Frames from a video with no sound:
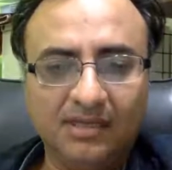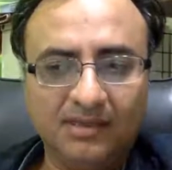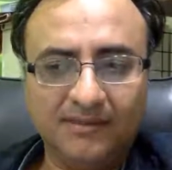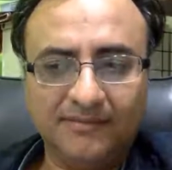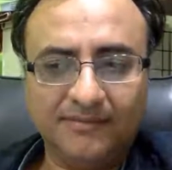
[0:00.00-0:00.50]

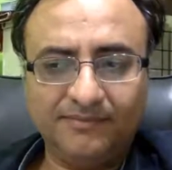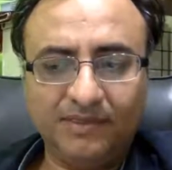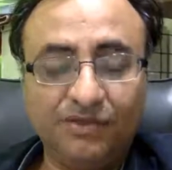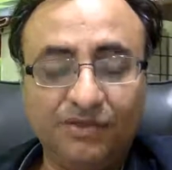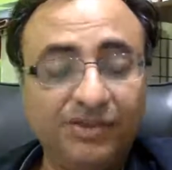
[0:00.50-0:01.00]
um,
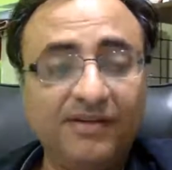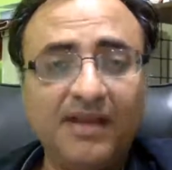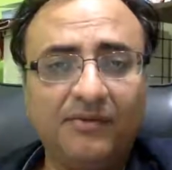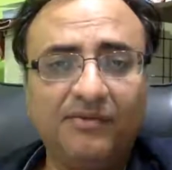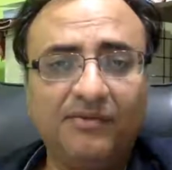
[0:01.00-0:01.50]
share
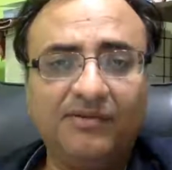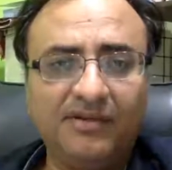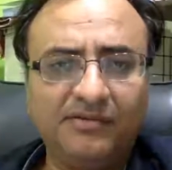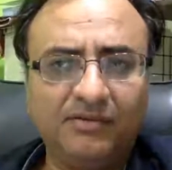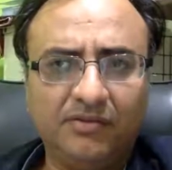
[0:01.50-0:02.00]
that with the
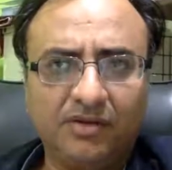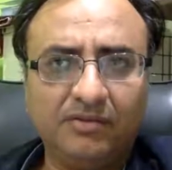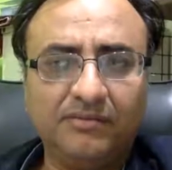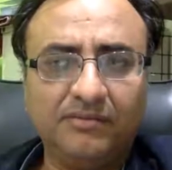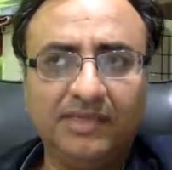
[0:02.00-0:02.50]
rest of the
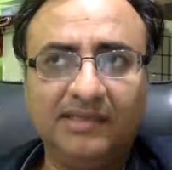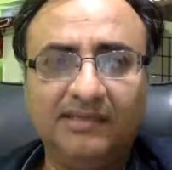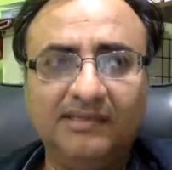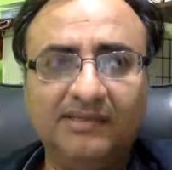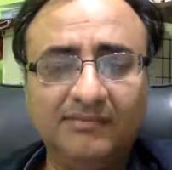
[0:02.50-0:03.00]
world
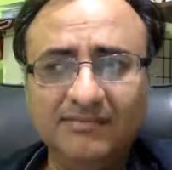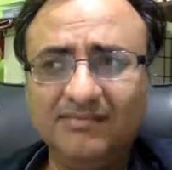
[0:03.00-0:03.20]
because